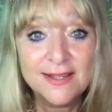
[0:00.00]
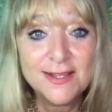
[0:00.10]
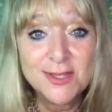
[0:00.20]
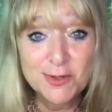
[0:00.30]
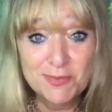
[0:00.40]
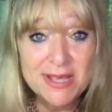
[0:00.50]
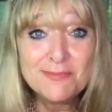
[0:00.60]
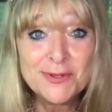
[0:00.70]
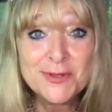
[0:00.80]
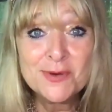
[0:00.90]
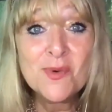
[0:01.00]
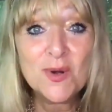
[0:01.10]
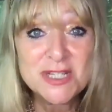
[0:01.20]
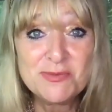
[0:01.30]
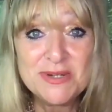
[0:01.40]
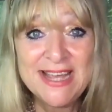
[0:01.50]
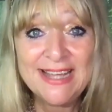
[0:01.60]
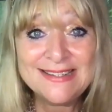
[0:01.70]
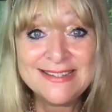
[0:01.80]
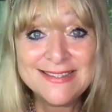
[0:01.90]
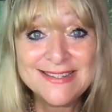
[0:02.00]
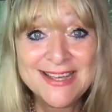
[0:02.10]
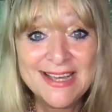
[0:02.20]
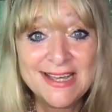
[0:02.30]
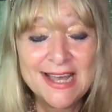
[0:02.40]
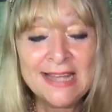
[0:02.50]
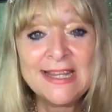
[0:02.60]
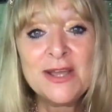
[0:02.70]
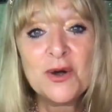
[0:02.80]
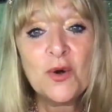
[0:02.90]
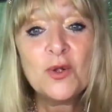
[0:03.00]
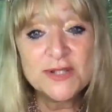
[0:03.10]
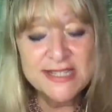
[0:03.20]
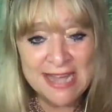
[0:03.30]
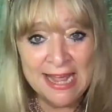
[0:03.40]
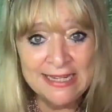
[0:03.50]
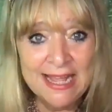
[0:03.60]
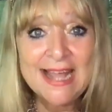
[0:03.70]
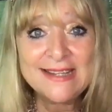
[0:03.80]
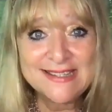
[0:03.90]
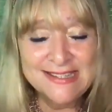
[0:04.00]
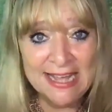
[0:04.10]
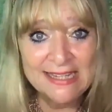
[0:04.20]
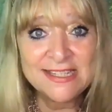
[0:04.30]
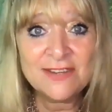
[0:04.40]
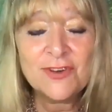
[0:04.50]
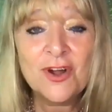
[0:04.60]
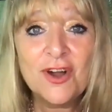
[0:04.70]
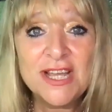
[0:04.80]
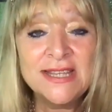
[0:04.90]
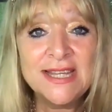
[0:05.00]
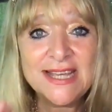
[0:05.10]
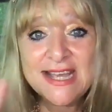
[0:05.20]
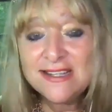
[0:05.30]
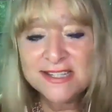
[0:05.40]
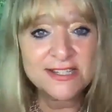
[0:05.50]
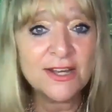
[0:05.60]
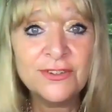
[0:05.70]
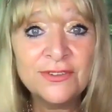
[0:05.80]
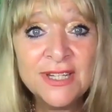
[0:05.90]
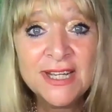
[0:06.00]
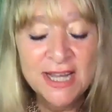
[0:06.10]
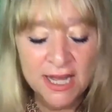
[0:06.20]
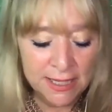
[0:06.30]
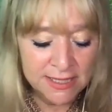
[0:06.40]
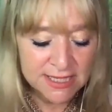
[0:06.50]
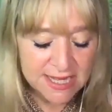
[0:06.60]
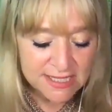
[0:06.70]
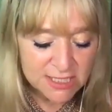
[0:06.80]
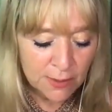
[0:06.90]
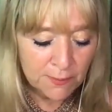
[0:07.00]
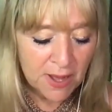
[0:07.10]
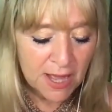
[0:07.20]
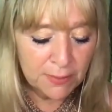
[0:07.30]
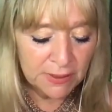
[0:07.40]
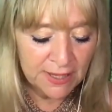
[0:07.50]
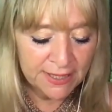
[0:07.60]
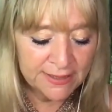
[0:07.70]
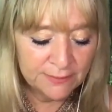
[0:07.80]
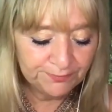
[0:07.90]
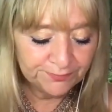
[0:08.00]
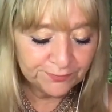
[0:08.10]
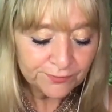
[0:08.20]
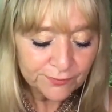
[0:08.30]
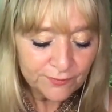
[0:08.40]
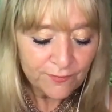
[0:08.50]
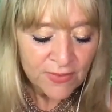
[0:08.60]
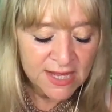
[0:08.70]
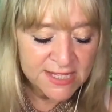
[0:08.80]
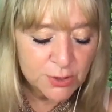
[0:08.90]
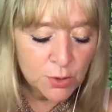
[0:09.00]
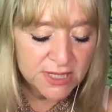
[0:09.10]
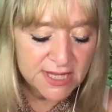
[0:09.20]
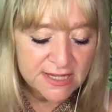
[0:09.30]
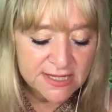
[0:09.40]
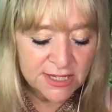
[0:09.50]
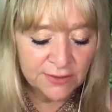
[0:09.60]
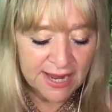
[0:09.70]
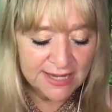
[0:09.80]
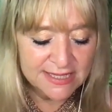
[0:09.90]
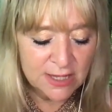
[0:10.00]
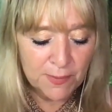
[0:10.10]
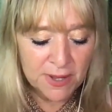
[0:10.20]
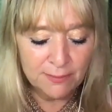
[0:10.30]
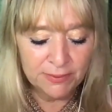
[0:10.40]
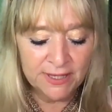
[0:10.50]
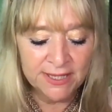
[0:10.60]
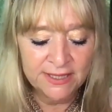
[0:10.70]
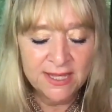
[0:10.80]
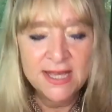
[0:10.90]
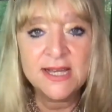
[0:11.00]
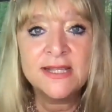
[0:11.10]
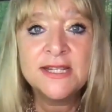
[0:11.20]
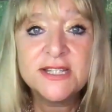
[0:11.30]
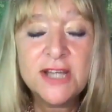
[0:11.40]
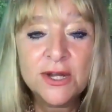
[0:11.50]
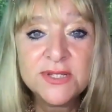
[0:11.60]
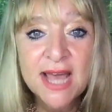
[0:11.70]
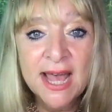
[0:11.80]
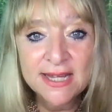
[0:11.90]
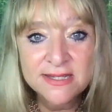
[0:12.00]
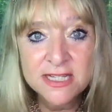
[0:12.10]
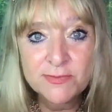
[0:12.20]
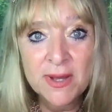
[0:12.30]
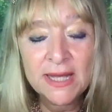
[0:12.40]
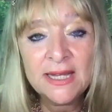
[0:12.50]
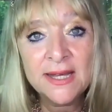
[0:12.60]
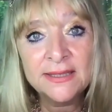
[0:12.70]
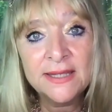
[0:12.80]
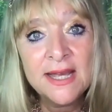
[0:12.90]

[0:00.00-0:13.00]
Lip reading: the people, the water protectors, and they are all standing against Standing Rock and the Keystone pipeline. It's called the Keystone XL pipeline and the Dakota Access Pipeline.